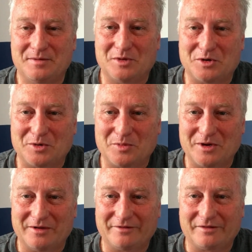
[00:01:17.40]
auto
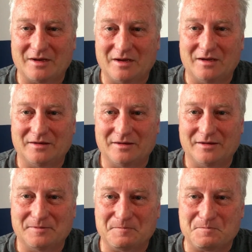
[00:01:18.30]
parts, and
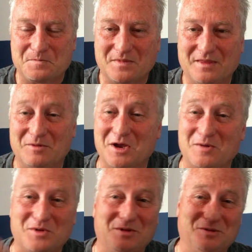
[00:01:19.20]

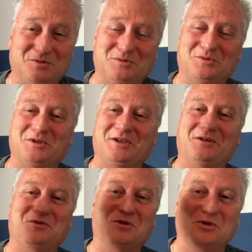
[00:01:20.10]
we'll
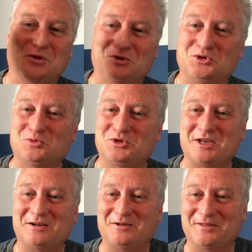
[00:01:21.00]
give you the YouTube
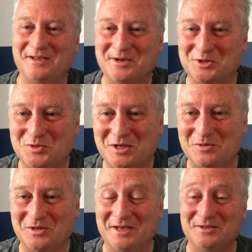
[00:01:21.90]
channel on that as well.
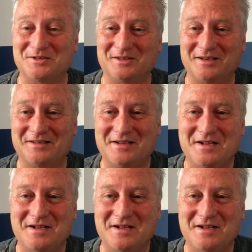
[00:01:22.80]
We'll get to that.